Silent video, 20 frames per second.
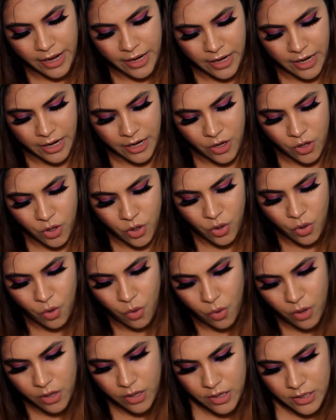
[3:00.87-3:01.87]

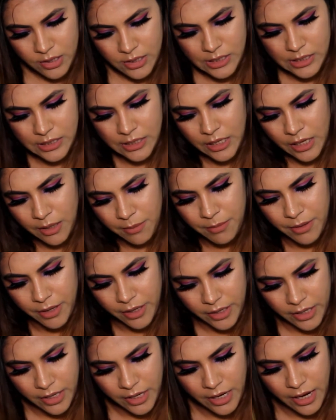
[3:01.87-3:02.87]
cannot see. What
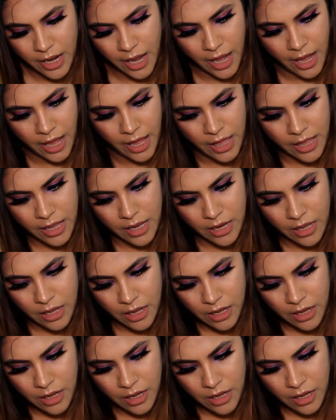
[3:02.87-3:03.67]
the hell?